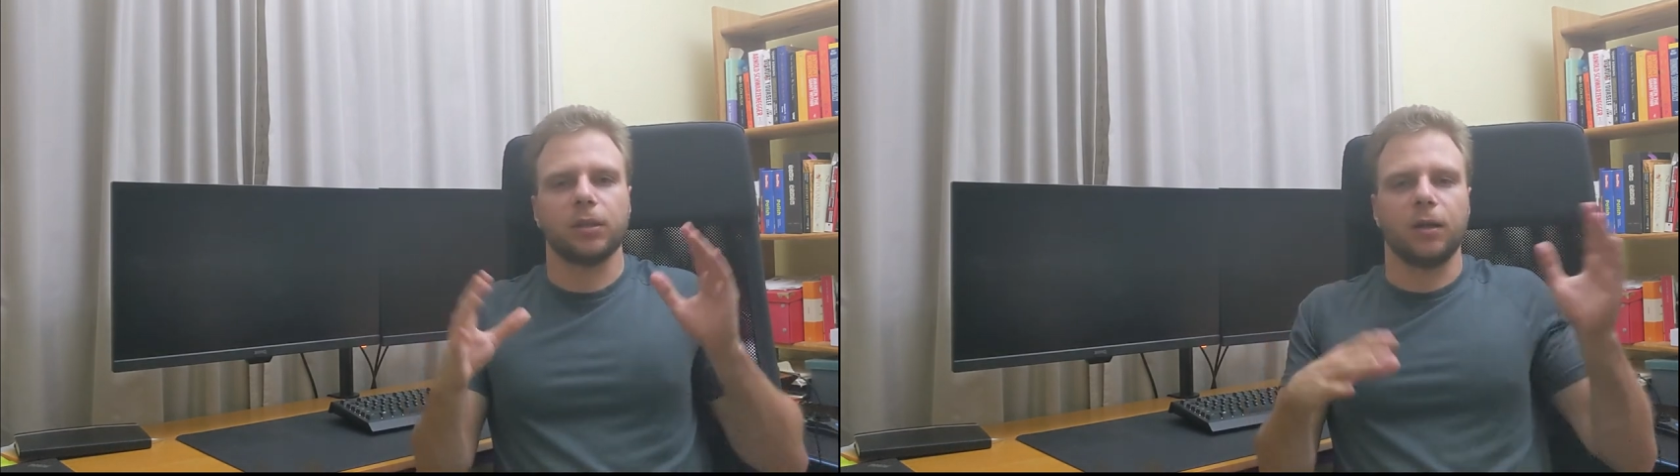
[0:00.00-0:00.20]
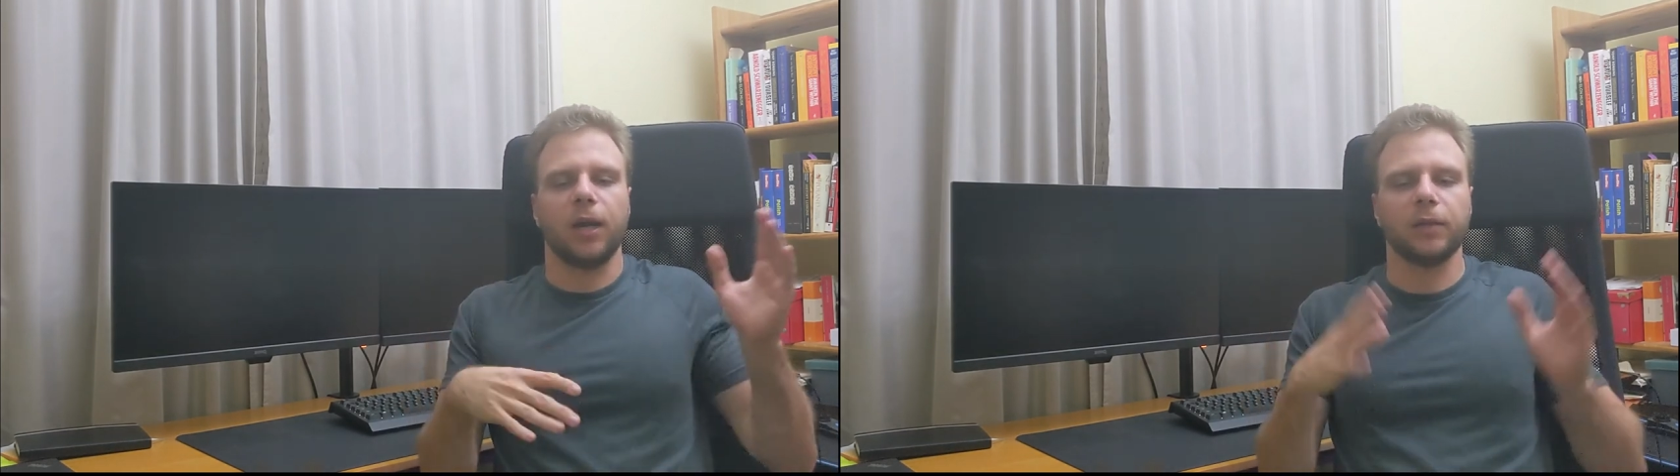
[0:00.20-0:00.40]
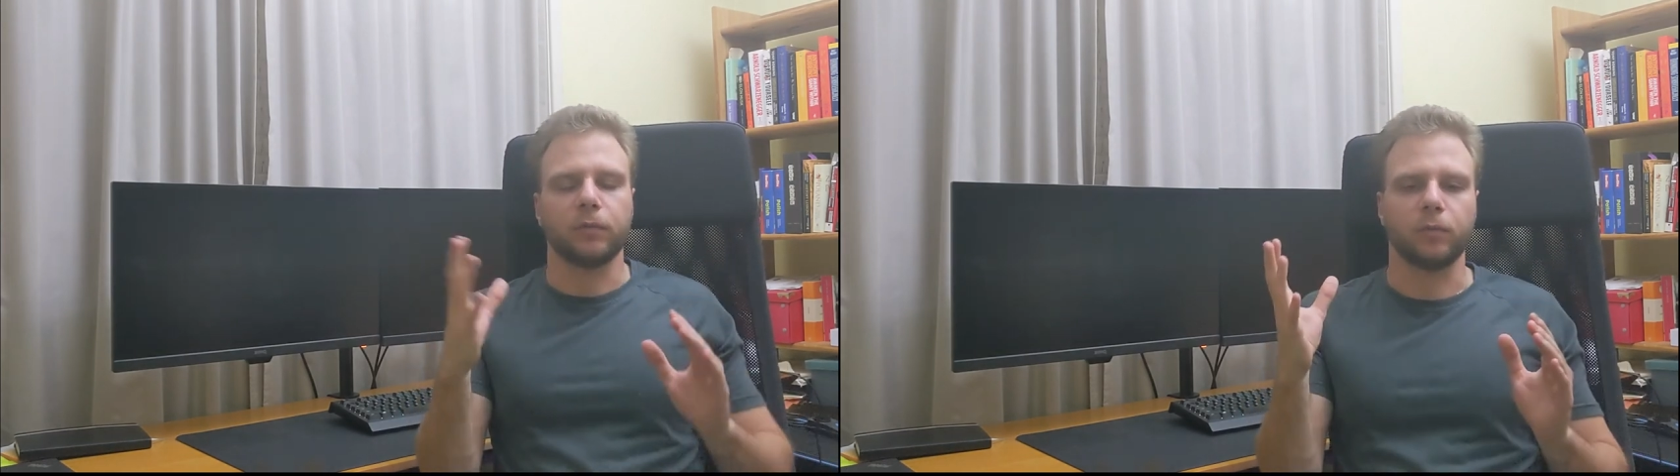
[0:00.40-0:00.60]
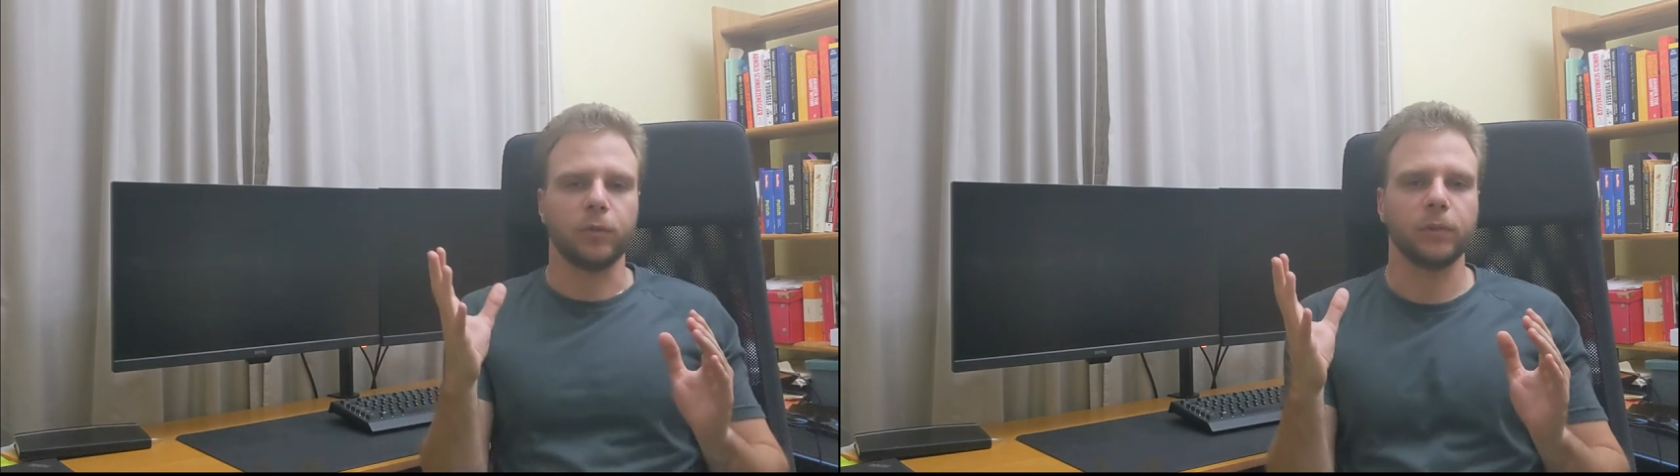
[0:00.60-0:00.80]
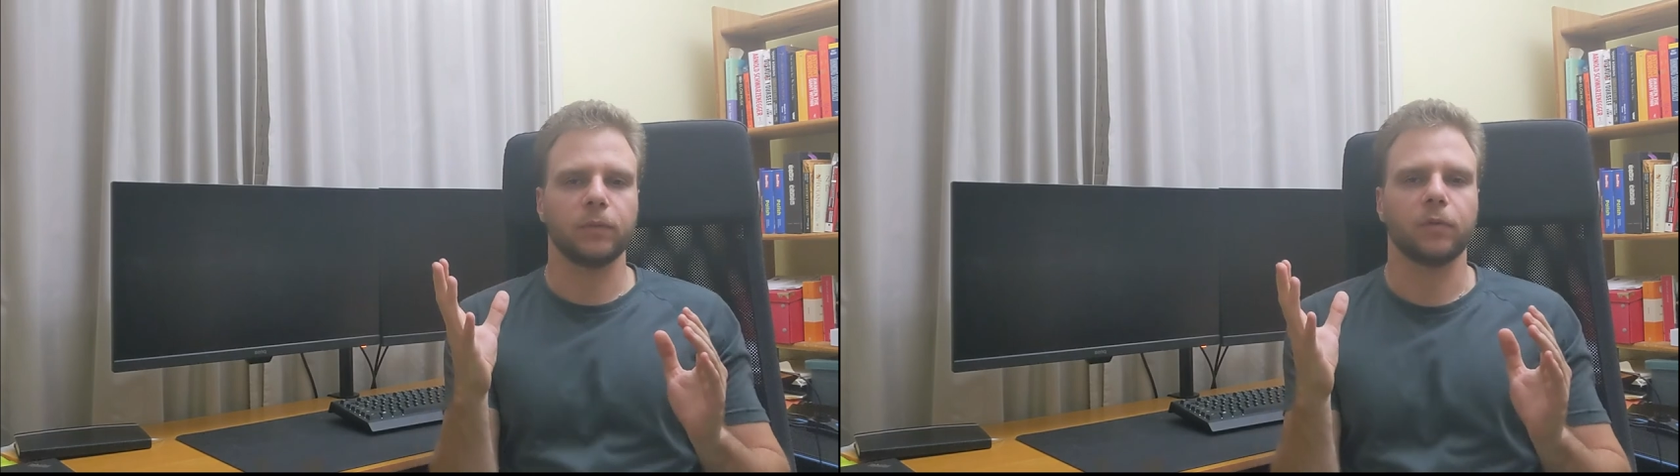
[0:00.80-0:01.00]
so the height and
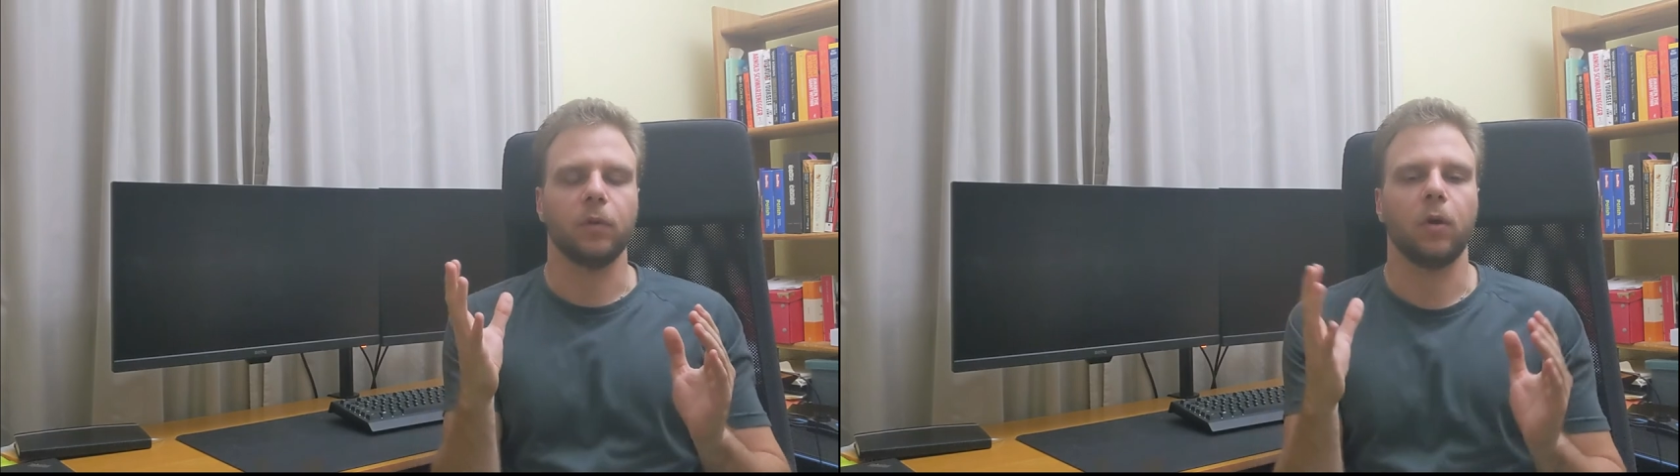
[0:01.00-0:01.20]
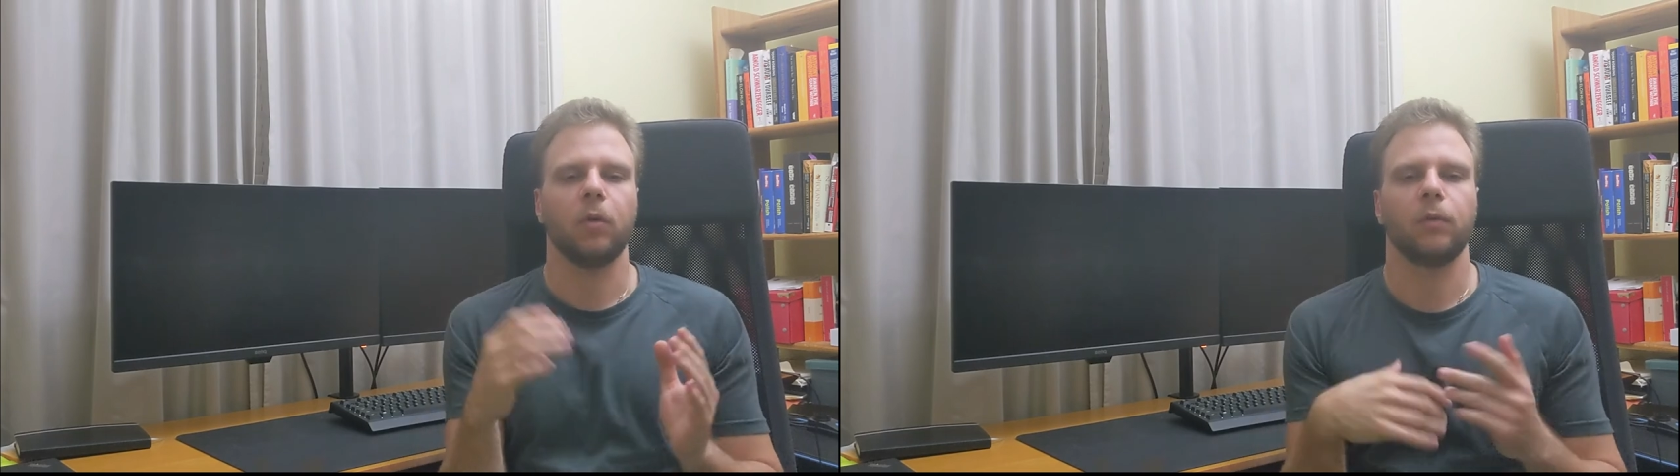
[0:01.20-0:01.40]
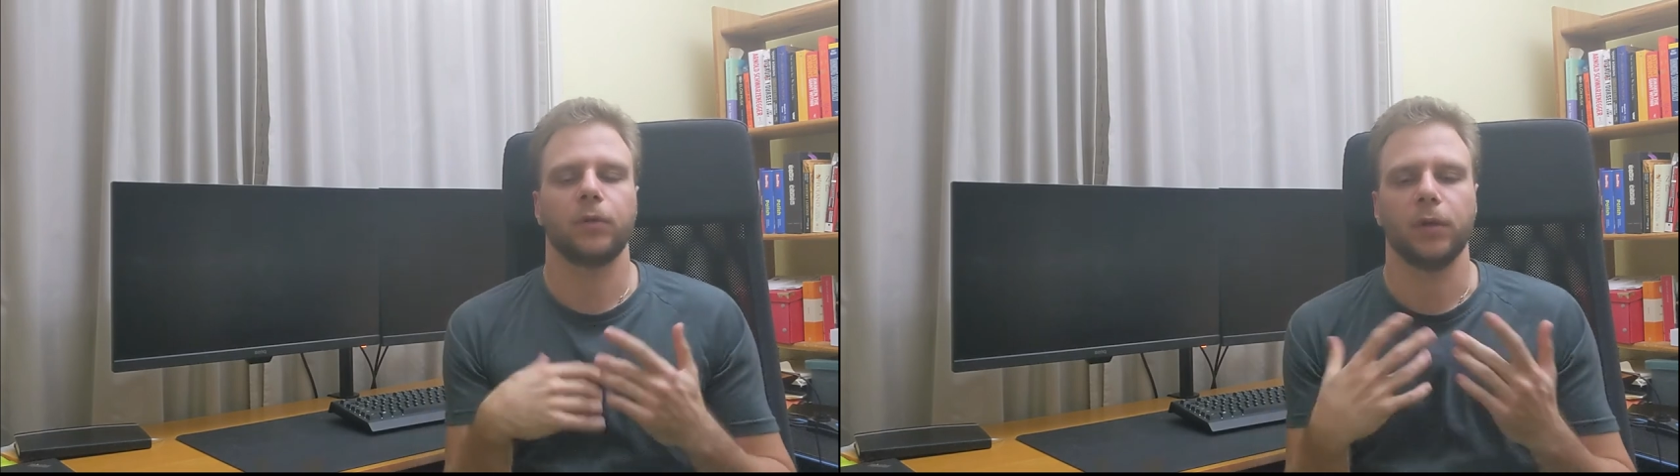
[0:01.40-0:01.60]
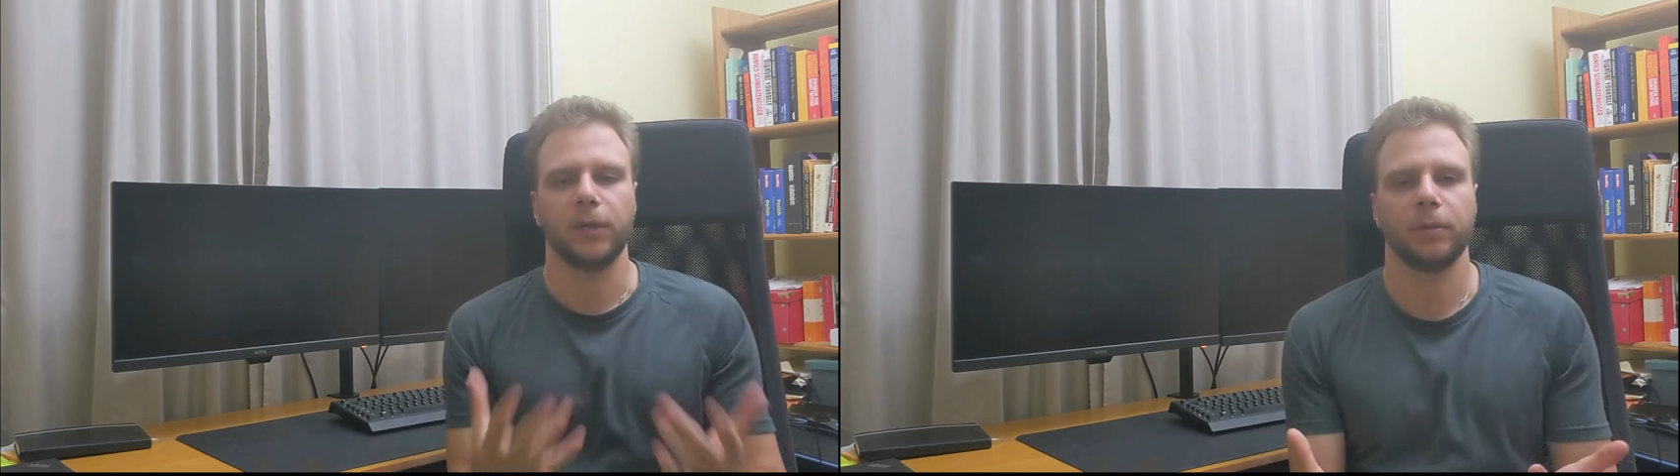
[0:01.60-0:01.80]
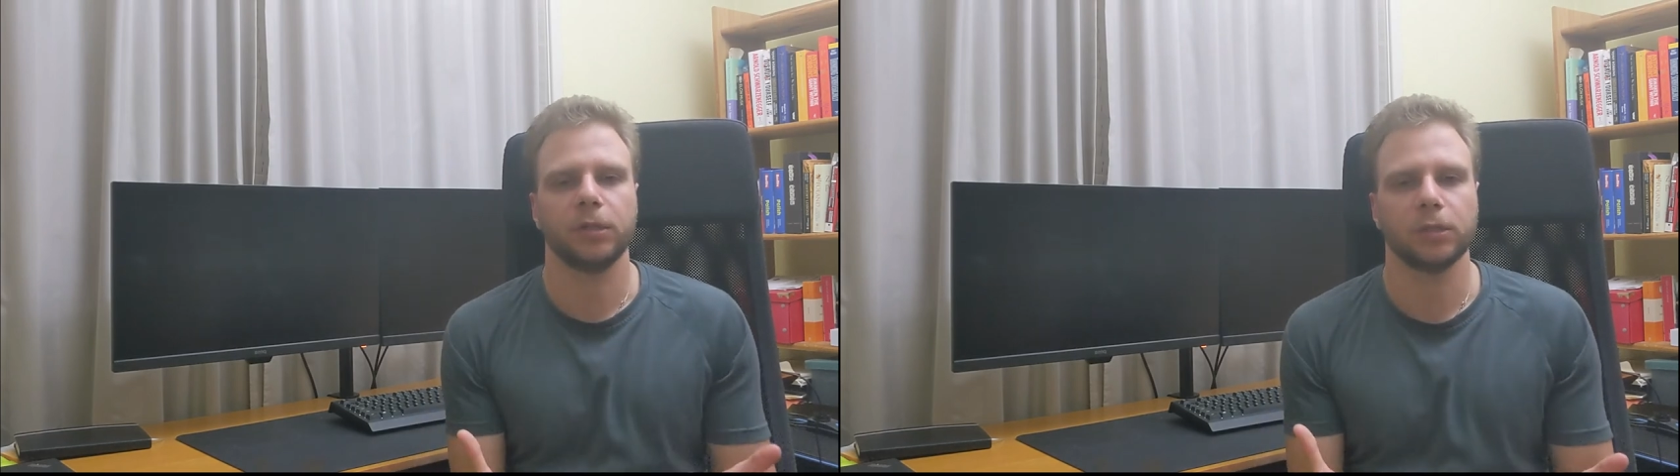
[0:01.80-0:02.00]
width of your
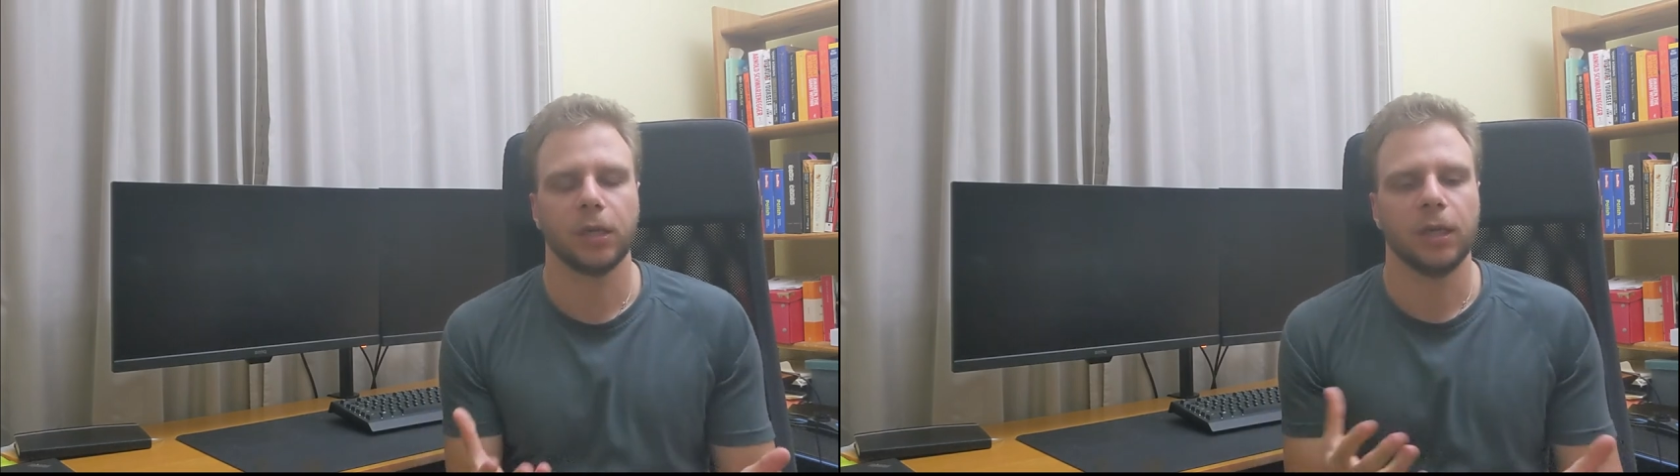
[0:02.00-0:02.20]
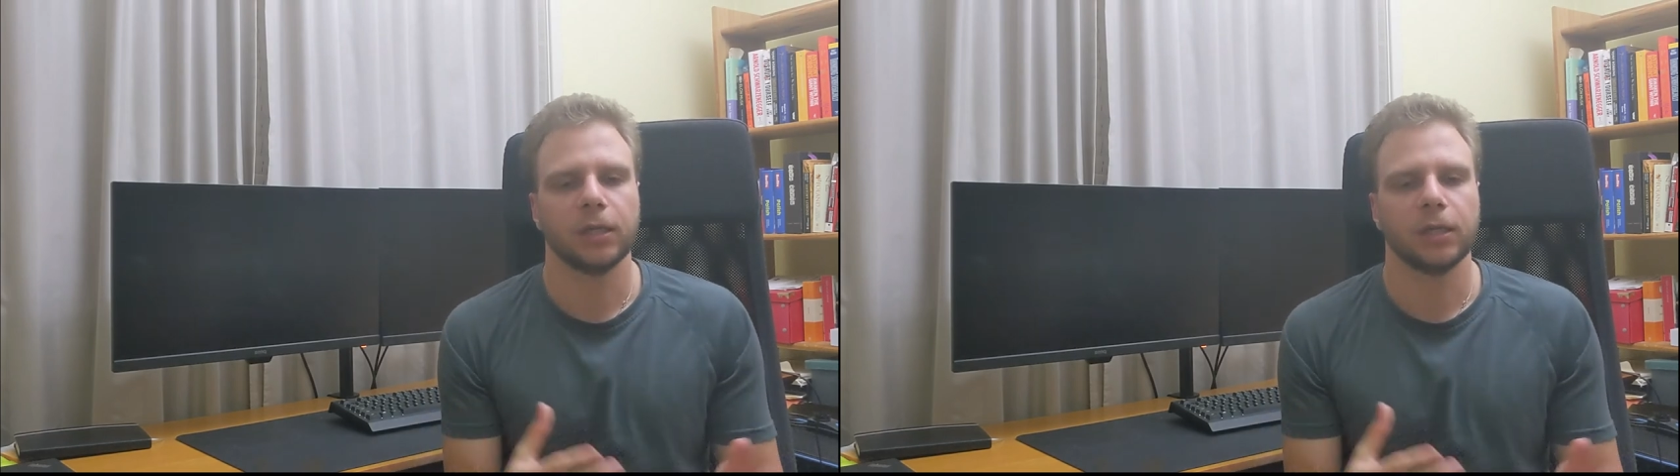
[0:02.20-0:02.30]
image